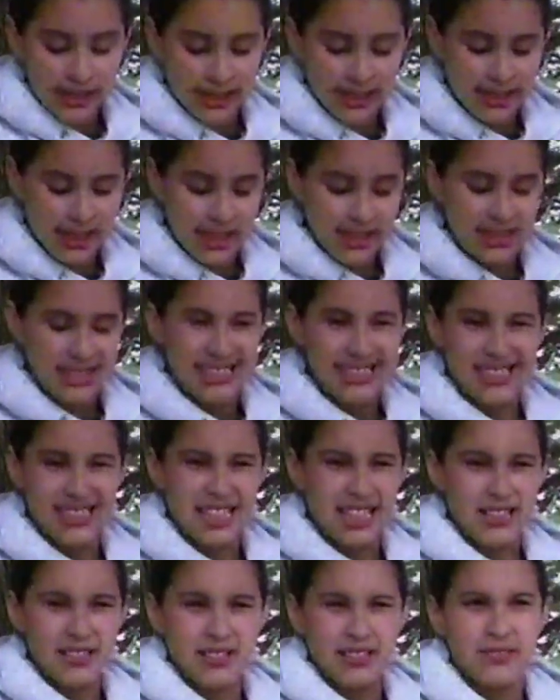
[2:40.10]
practice at
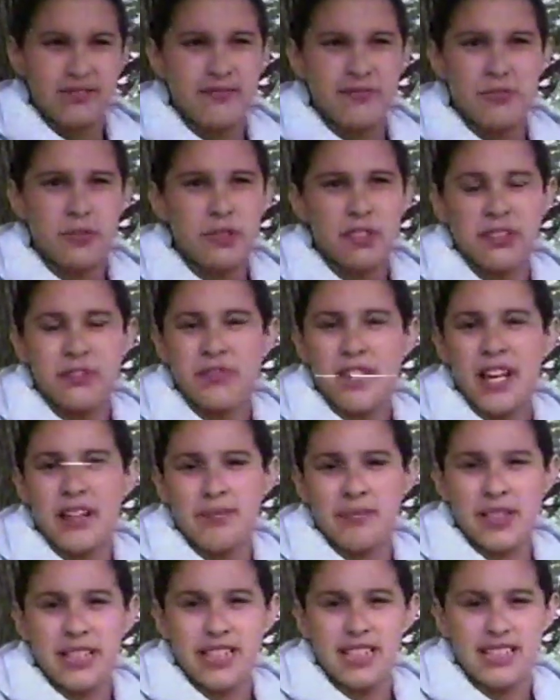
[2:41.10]
least,
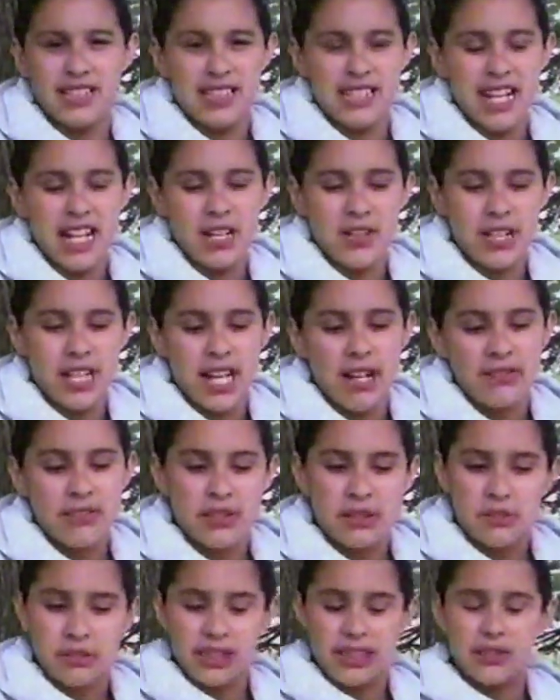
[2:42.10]
45 minutes. Now I
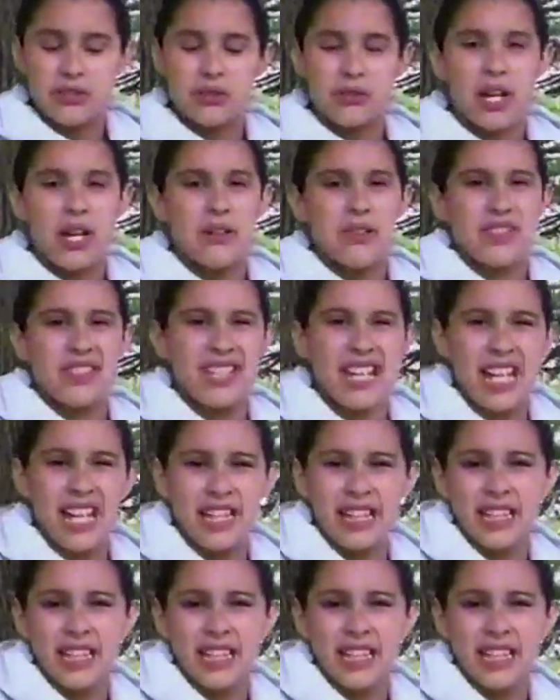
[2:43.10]
have to do like two hours a